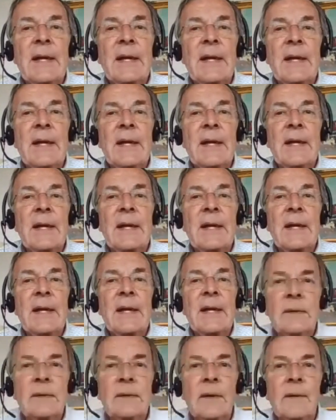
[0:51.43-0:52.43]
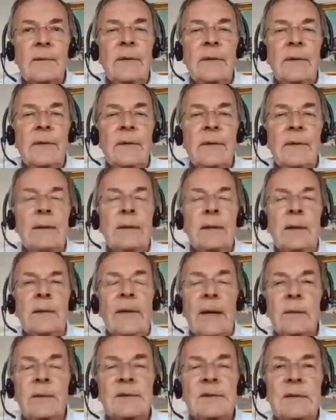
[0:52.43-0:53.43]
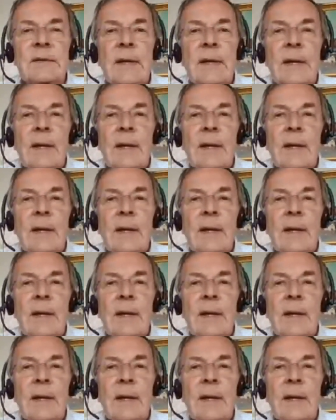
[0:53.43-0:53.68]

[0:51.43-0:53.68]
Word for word: wave of the virus